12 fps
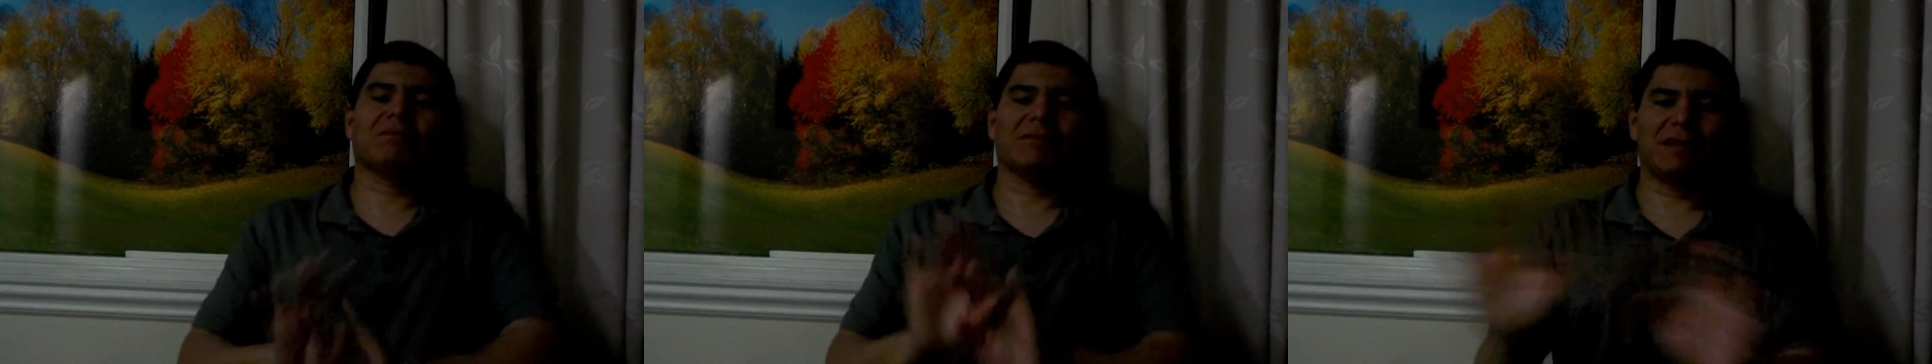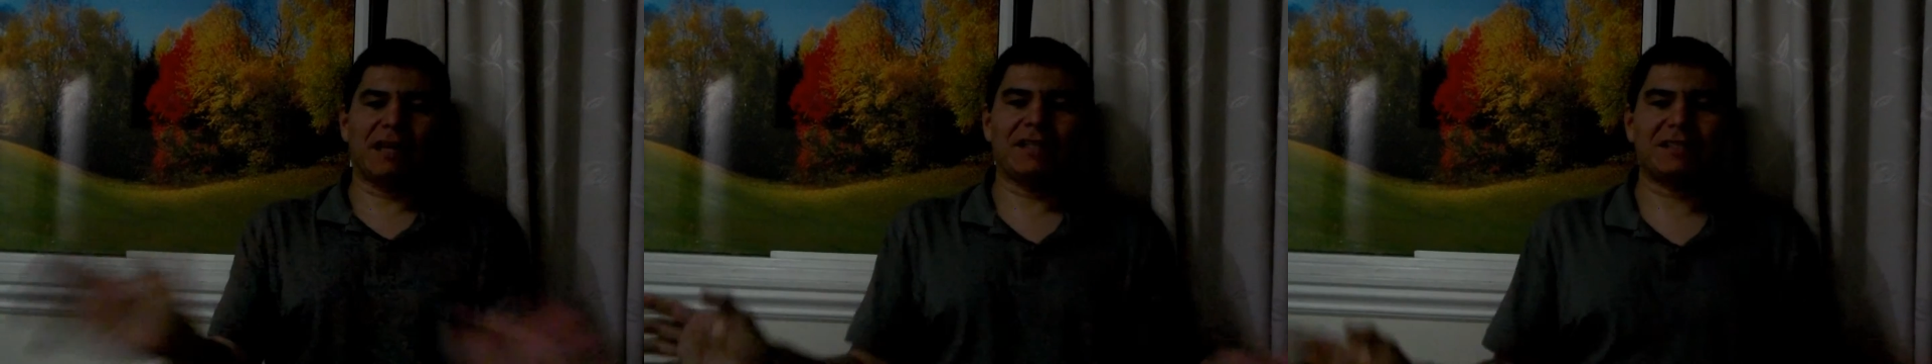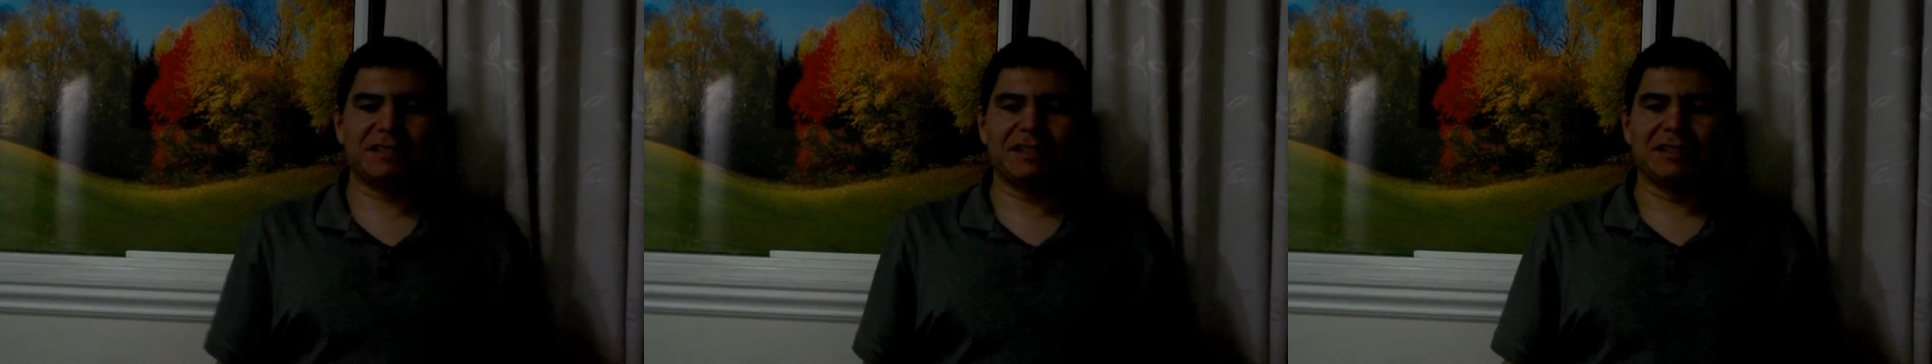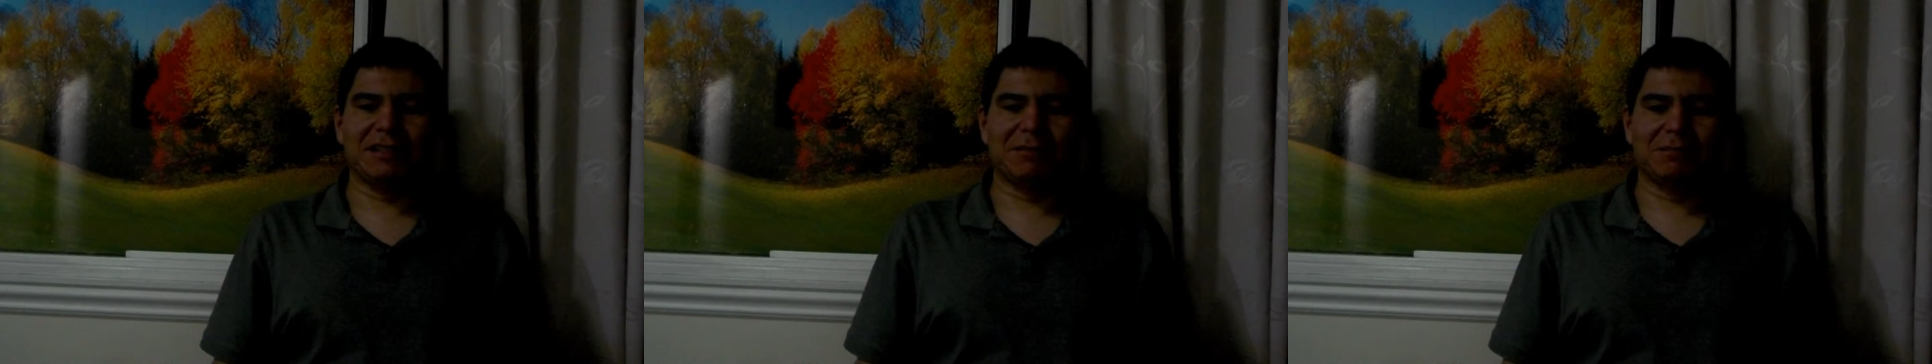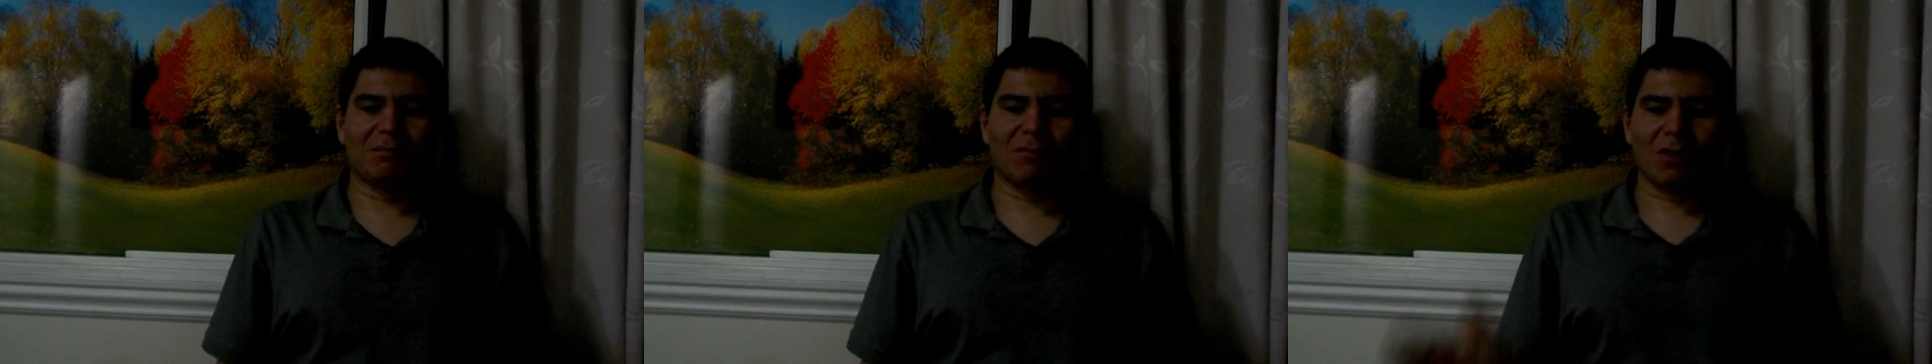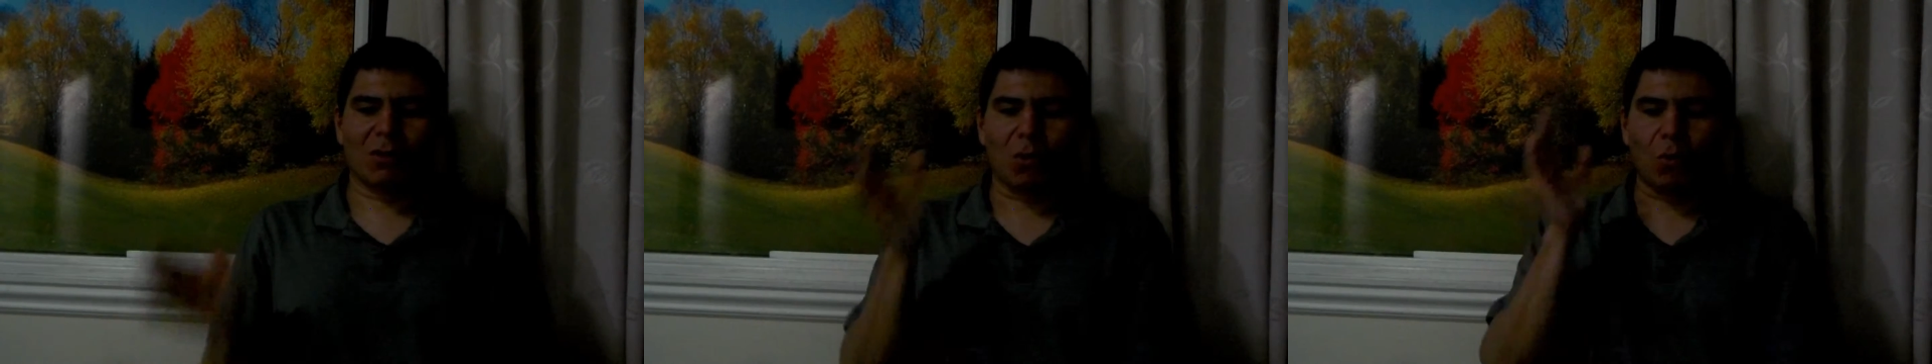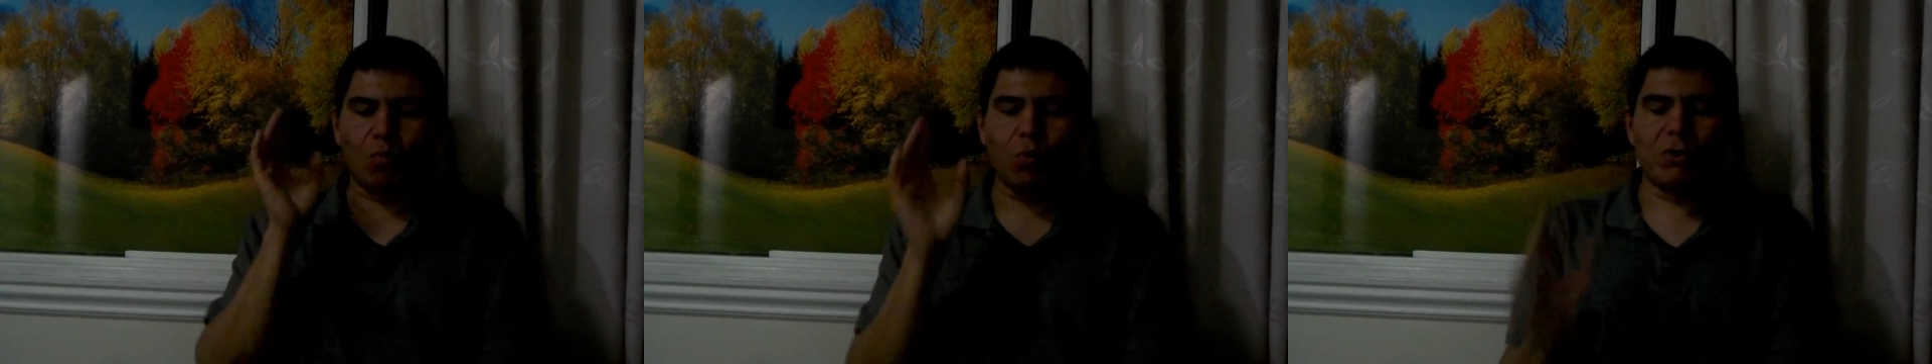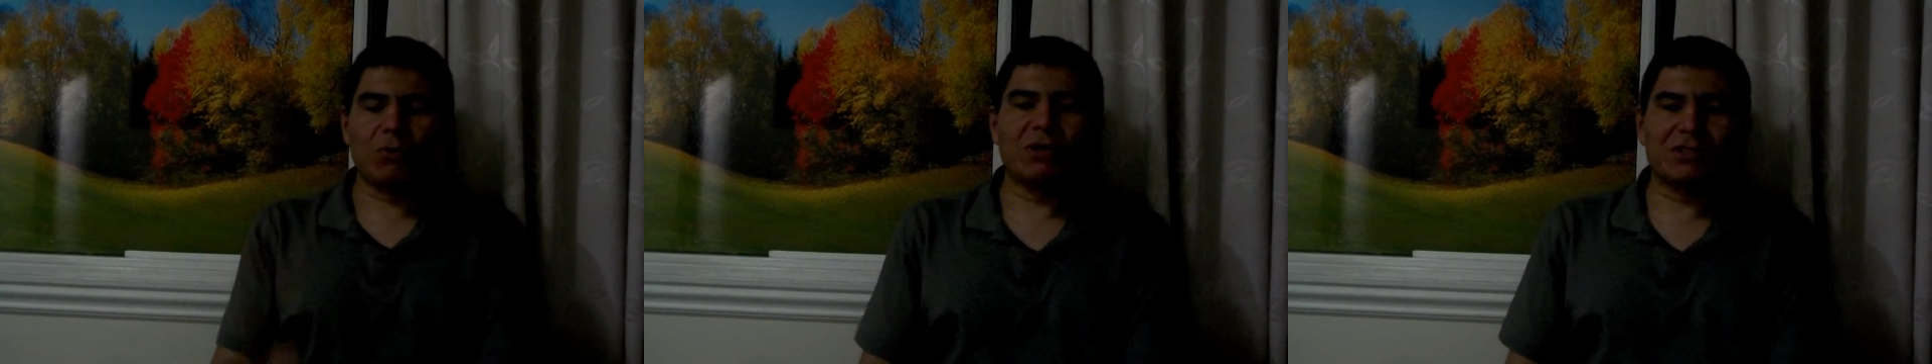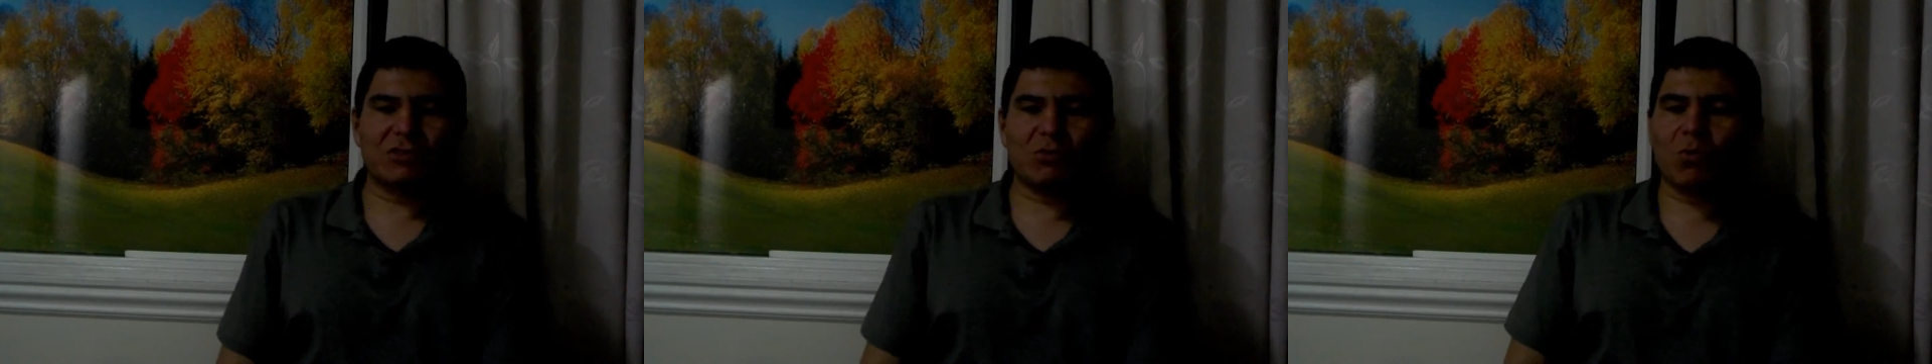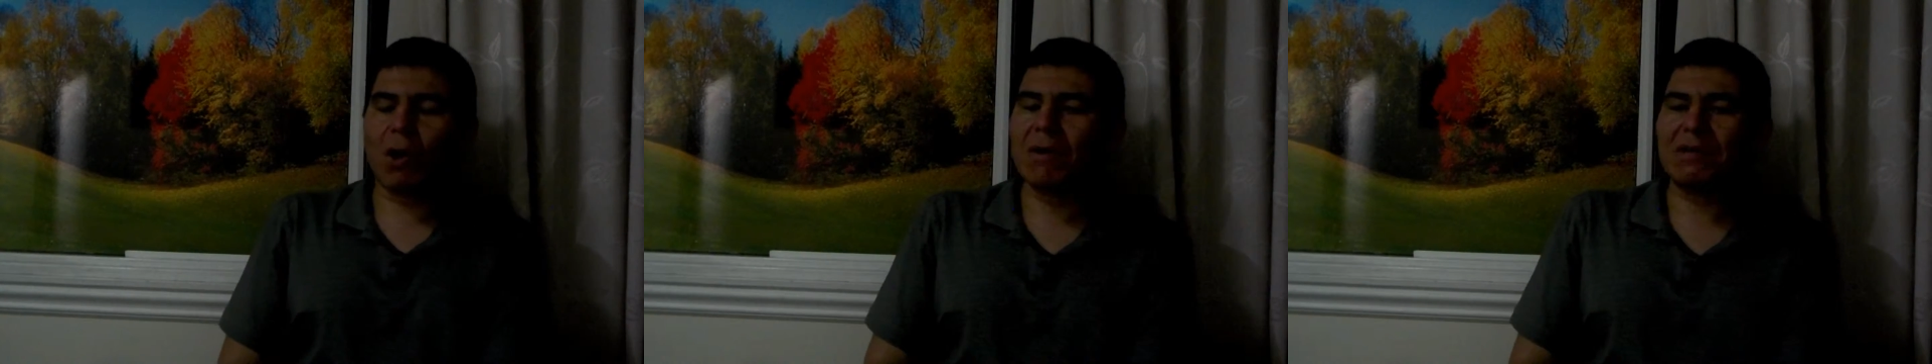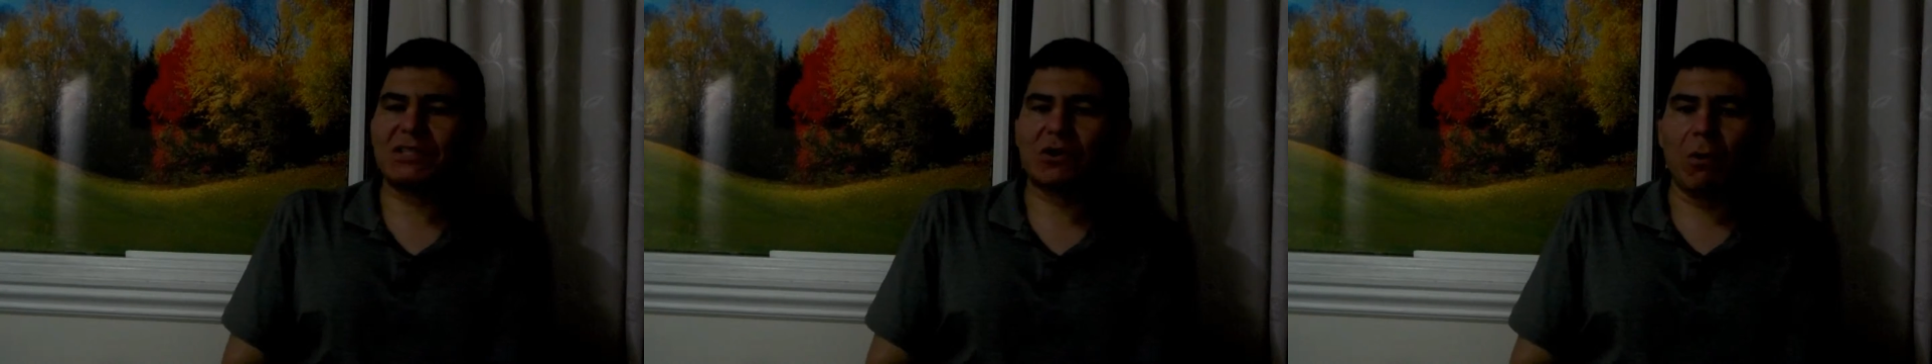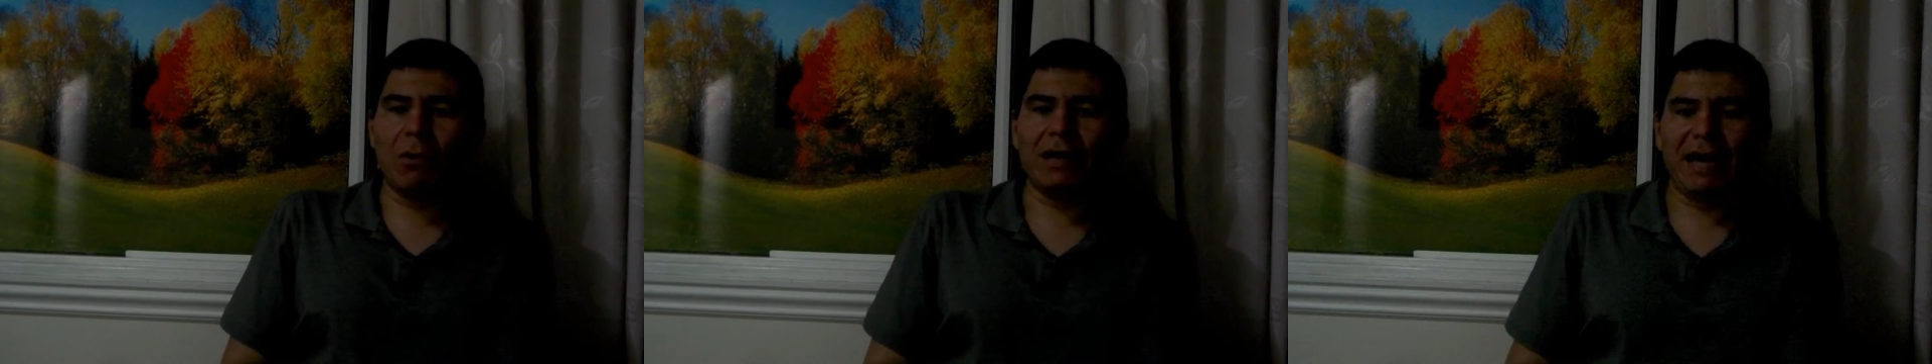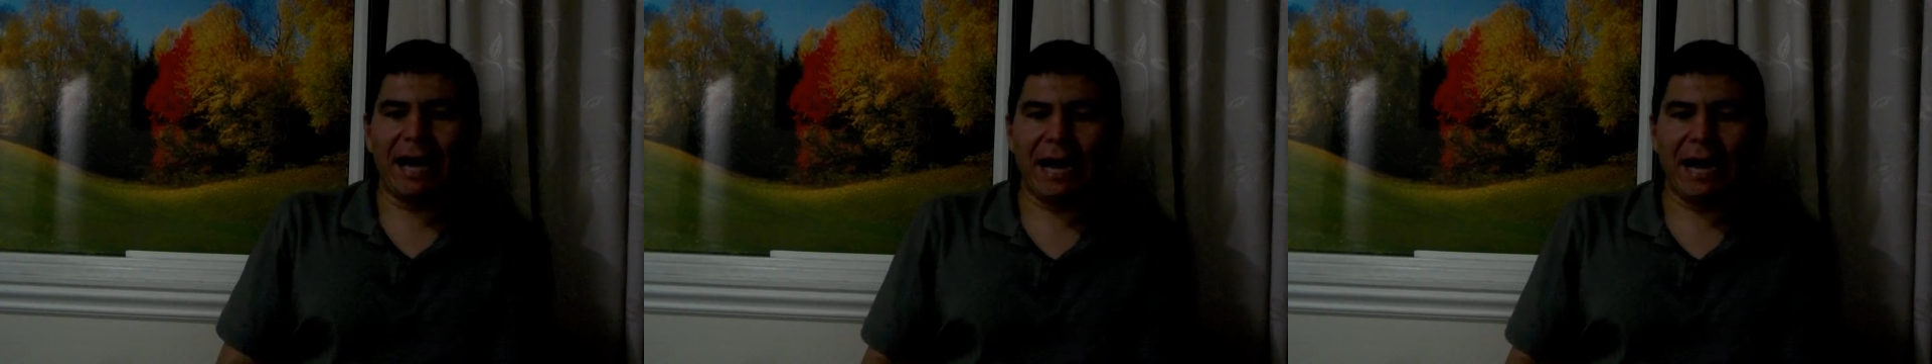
that's it. What is going to